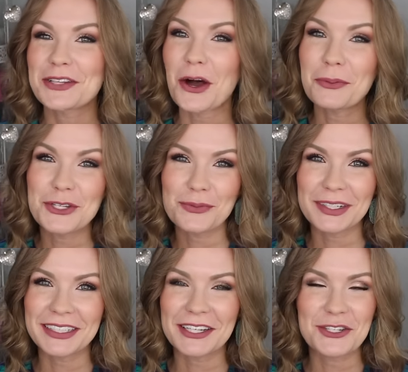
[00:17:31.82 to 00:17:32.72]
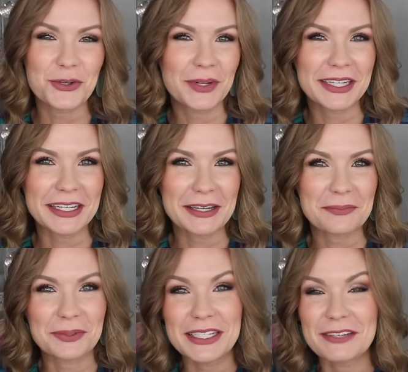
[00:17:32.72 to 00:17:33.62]
So I hope that you really enjoyed
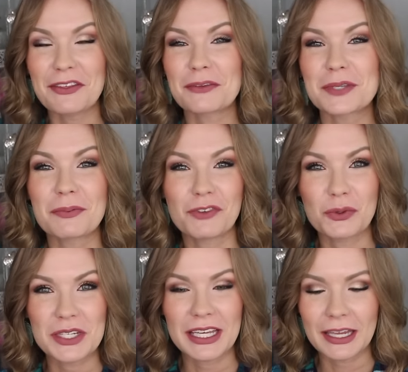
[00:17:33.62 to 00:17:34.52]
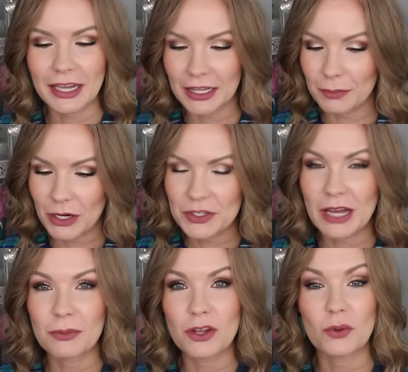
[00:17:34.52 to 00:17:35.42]
it. Please hit a thumbs up if you did, and let me know
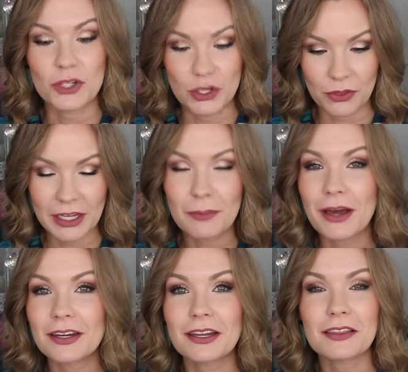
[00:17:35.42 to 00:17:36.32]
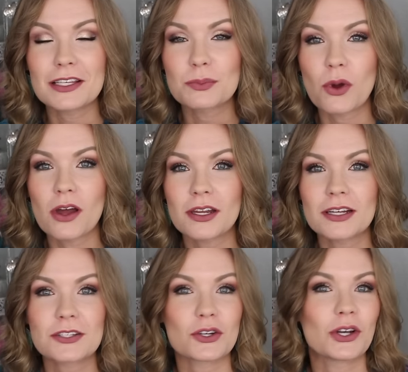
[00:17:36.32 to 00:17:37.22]
down below what you think about any of these
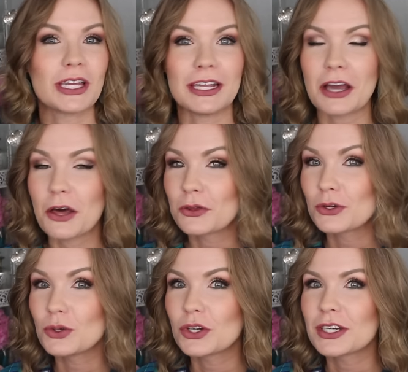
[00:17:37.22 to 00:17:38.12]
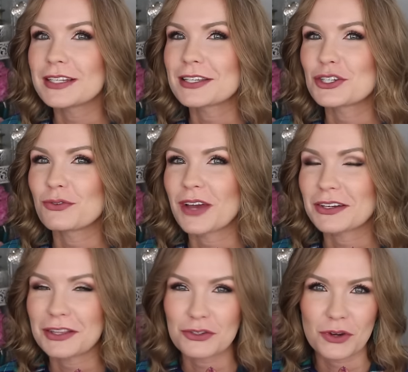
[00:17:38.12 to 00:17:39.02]
products or any other new goodies that you
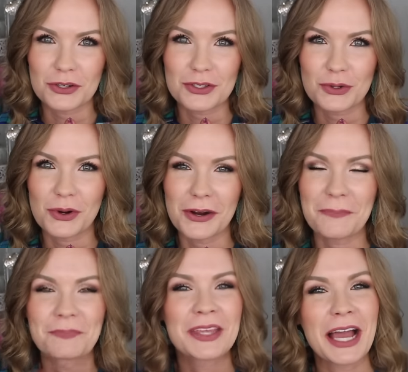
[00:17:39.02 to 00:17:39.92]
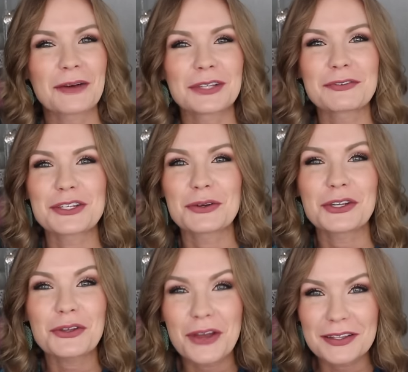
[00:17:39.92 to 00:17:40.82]
found at the drugstore. I would love to know
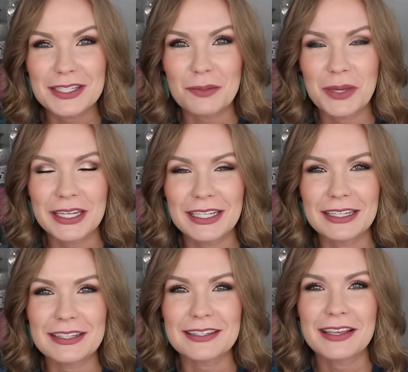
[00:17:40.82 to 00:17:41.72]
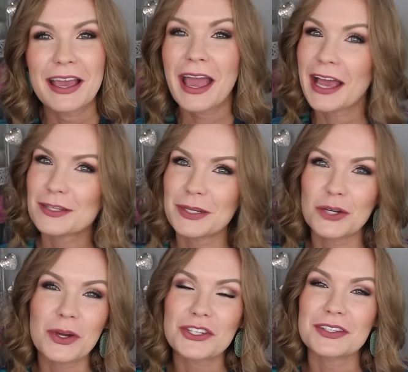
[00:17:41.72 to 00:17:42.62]
your thoughts and opinions. Ask me any
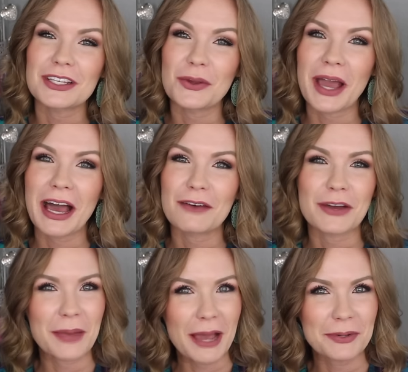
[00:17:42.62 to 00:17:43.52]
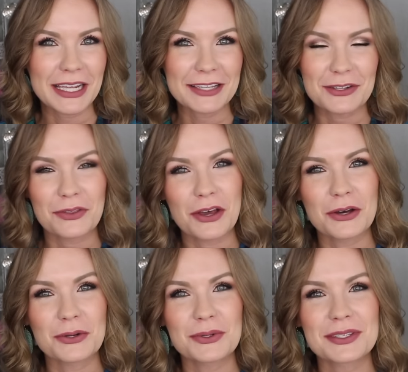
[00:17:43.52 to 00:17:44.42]
questions that you have. I'm happy to answer
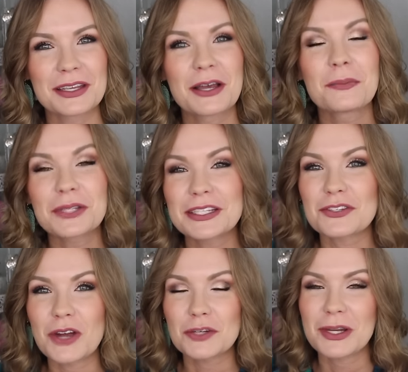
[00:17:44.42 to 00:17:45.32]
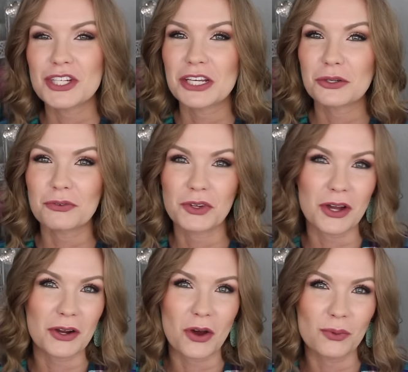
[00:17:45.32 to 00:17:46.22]
those. Please subscribe to my channel if you're
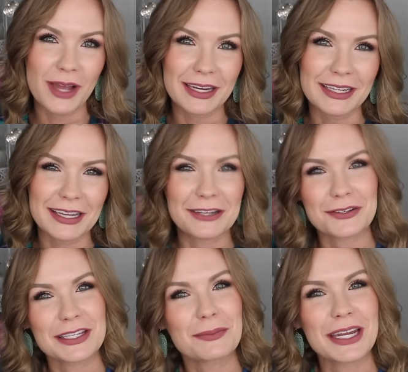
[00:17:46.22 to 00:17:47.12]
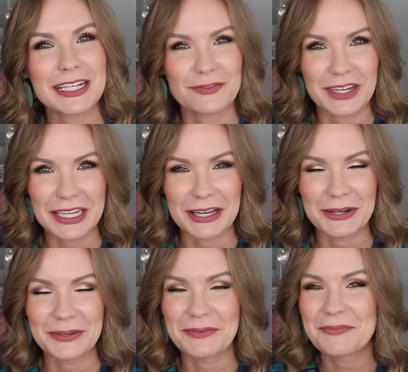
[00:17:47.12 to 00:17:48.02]
not already, and I'll see you in my next
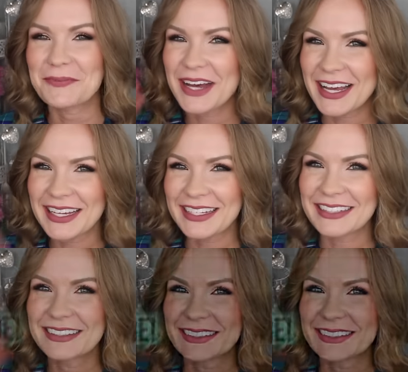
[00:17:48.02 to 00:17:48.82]
video. Bye.